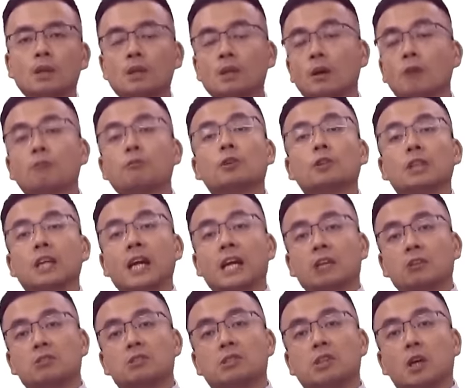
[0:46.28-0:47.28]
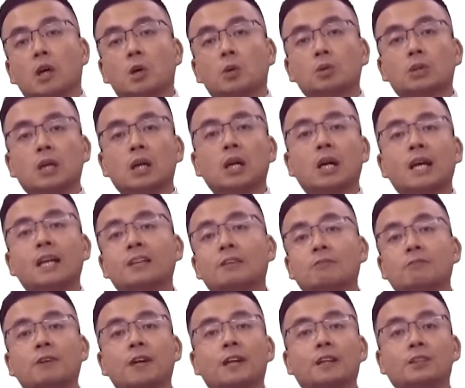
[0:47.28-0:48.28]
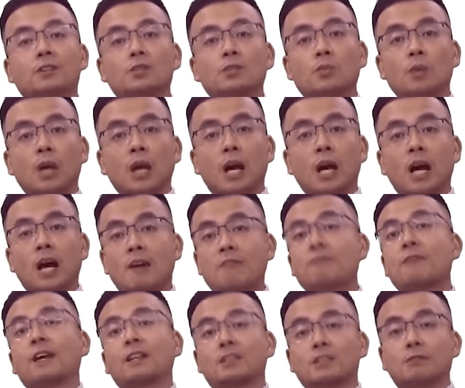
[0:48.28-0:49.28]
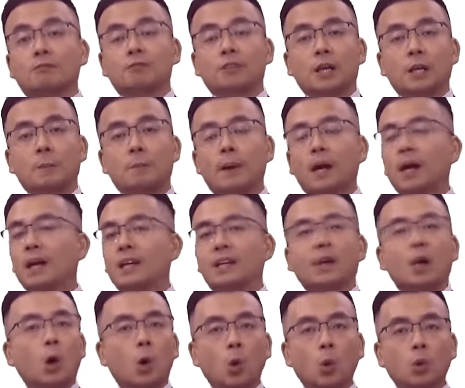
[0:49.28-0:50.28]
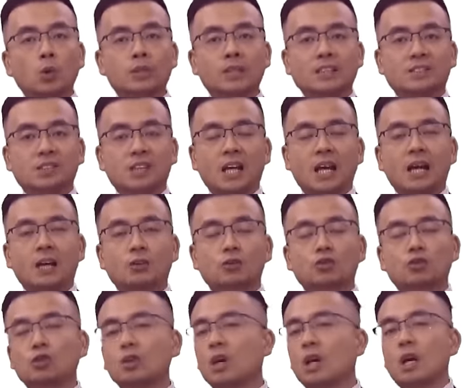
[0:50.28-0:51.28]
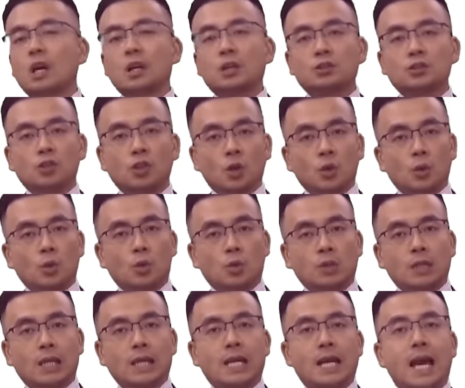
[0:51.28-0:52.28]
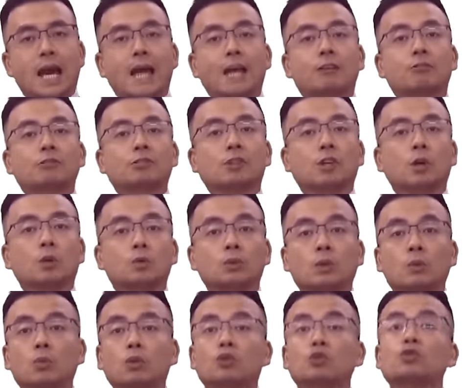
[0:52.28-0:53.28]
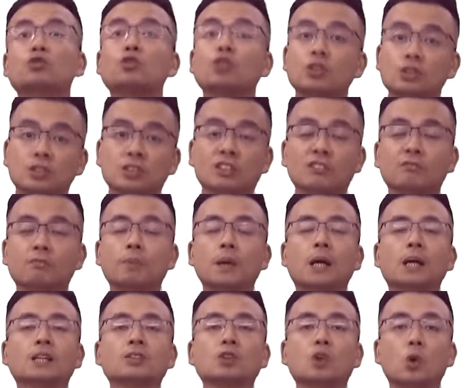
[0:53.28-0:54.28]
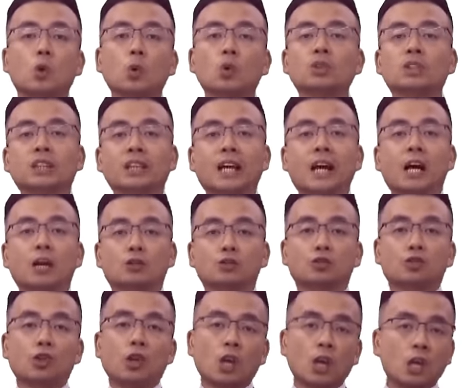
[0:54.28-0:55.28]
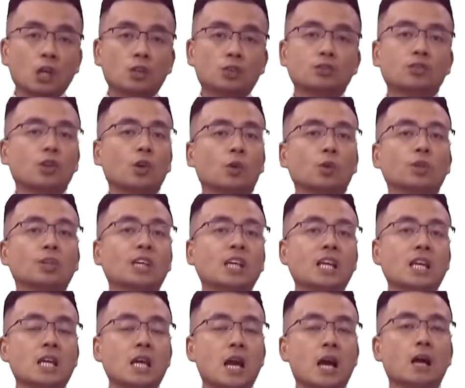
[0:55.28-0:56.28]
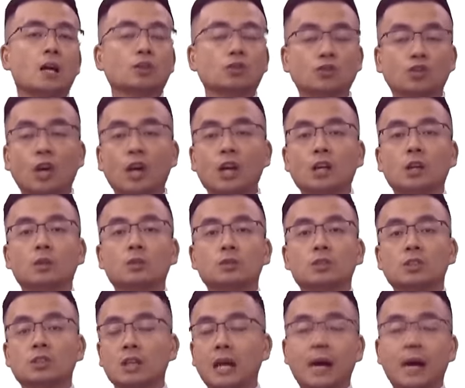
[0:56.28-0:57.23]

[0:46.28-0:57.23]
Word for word: Now for the equity holder, in effect, we are effectively paying all this cash to the equity holder. We should have paid all the cash to the shareholders.